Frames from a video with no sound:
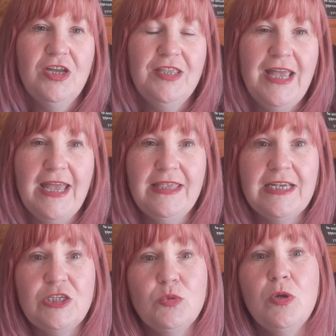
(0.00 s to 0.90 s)
then
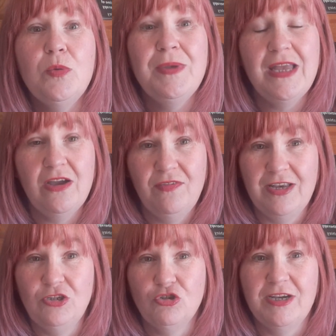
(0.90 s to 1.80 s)
this will be of
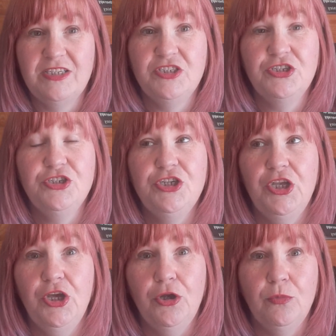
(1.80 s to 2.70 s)
interest to
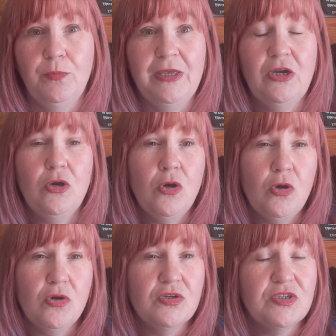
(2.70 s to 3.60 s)
you,
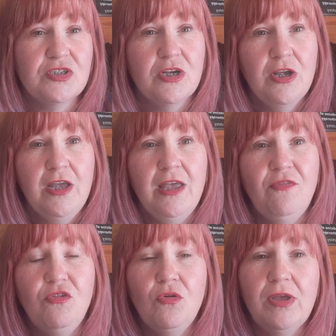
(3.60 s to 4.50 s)
because
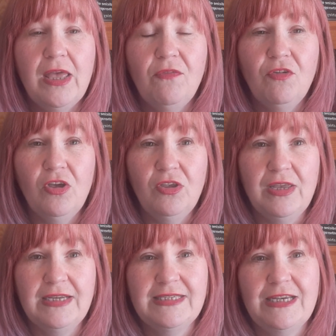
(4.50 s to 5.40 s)
if you're given
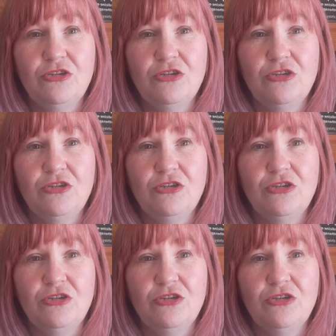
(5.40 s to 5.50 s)
if